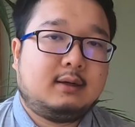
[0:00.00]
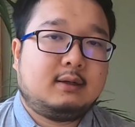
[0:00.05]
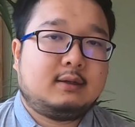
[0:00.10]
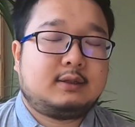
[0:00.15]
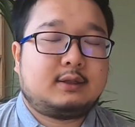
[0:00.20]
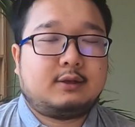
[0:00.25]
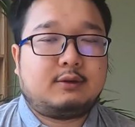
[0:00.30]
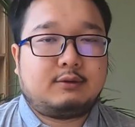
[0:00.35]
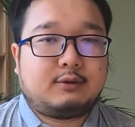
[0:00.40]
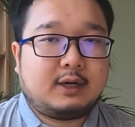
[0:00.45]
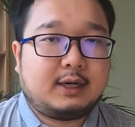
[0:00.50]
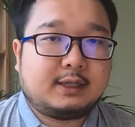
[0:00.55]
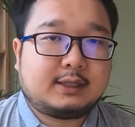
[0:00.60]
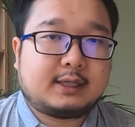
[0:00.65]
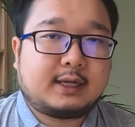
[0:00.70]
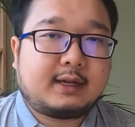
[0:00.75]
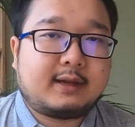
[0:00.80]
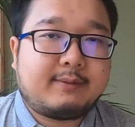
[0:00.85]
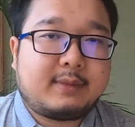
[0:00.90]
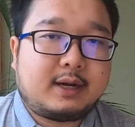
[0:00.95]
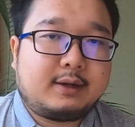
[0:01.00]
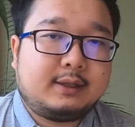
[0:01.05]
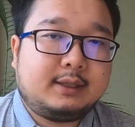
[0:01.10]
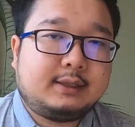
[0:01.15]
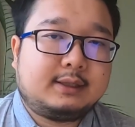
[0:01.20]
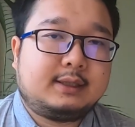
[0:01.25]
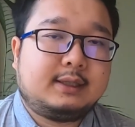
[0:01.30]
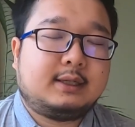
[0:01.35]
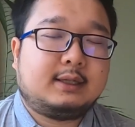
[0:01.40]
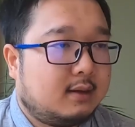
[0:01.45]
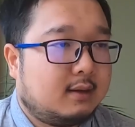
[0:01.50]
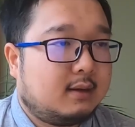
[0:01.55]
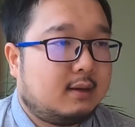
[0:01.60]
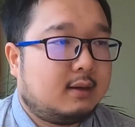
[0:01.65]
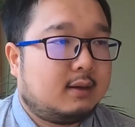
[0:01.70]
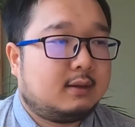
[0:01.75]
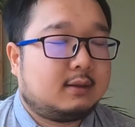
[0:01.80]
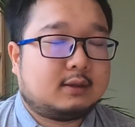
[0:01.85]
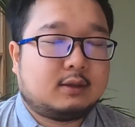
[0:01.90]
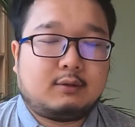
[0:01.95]
So really think about it.
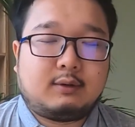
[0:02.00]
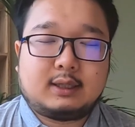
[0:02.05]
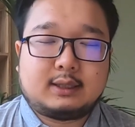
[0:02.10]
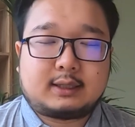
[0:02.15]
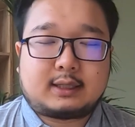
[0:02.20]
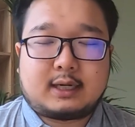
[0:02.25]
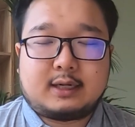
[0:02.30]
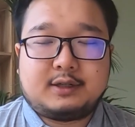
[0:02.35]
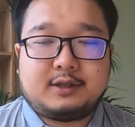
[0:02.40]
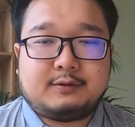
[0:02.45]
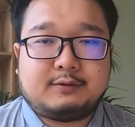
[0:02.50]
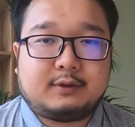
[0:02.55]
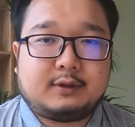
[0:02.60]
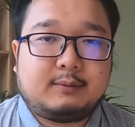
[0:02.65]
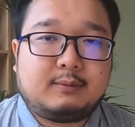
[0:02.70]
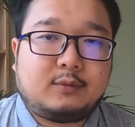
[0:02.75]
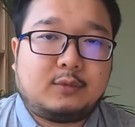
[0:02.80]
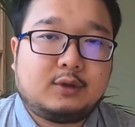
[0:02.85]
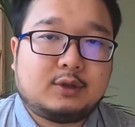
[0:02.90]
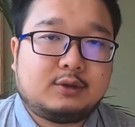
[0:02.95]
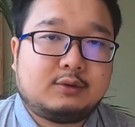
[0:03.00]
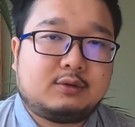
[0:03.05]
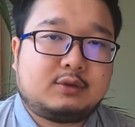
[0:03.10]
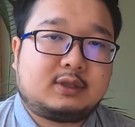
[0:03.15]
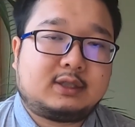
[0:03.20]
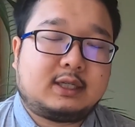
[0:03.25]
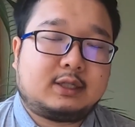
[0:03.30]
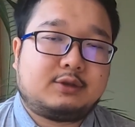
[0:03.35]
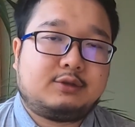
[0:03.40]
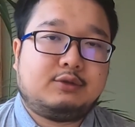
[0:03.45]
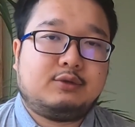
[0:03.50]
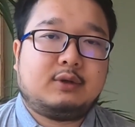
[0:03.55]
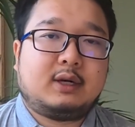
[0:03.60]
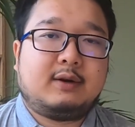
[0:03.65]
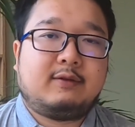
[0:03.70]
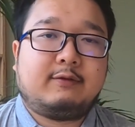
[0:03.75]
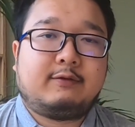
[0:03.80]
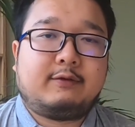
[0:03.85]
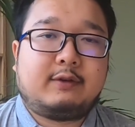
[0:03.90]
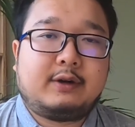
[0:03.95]
So what kind of models that you
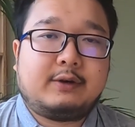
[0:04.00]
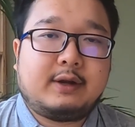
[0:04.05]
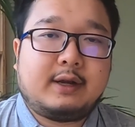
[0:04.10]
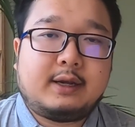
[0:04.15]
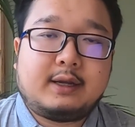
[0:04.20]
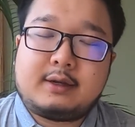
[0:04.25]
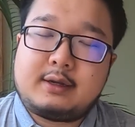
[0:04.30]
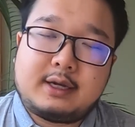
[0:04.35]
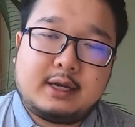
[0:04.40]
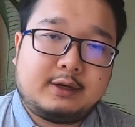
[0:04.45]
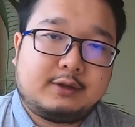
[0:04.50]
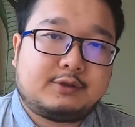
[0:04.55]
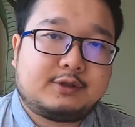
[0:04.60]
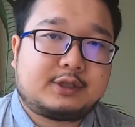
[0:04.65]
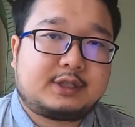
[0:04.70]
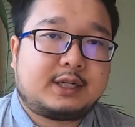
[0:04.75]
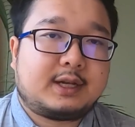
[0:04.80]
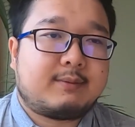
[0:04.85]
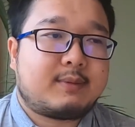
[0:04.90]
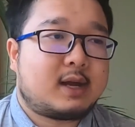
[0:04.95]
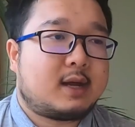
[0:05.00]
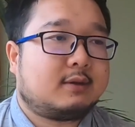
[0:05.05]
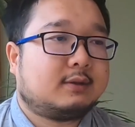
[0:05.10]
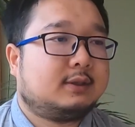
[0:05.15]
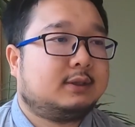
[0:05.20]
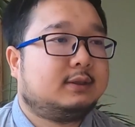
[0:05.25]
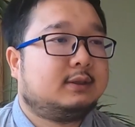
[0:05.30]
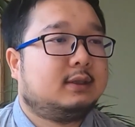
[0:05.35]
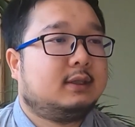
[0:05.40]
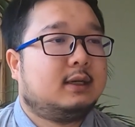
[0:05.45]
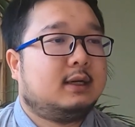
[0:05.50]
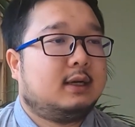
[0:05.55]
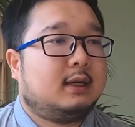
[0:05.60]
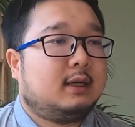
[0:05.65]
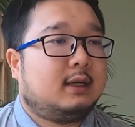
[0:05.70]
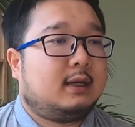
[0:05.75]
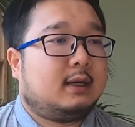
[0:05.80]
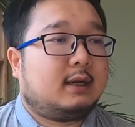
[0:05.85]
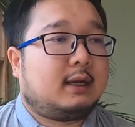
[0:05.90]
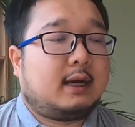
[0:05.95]
are very interested about?
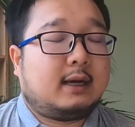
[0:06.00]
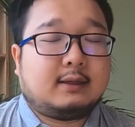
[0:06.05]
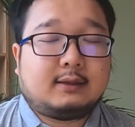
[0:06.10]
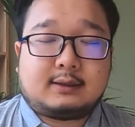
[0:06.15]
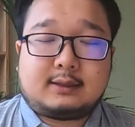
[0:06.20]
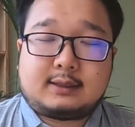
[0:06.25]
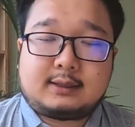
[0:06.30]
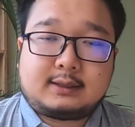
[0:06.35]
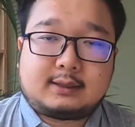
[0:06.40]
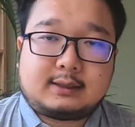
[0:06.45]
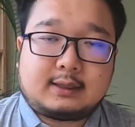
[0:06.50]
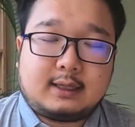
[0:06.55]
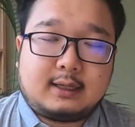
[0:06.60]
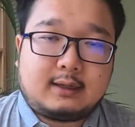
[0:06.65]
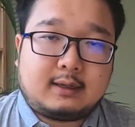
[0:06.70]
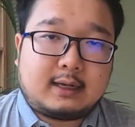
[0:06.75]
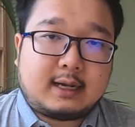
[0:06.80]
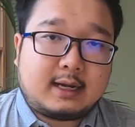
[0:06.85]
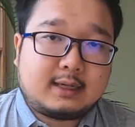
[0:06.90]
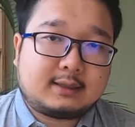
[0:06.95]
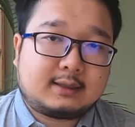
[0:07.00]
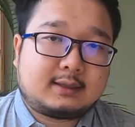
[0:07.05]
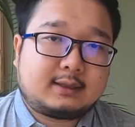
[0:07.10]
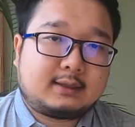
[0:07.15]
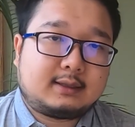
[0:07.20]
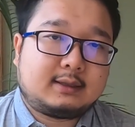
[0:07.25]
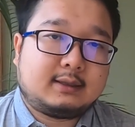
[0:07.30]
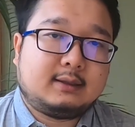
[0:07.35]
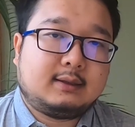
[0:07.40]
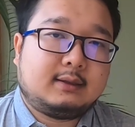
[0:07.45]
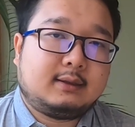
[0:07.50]
And last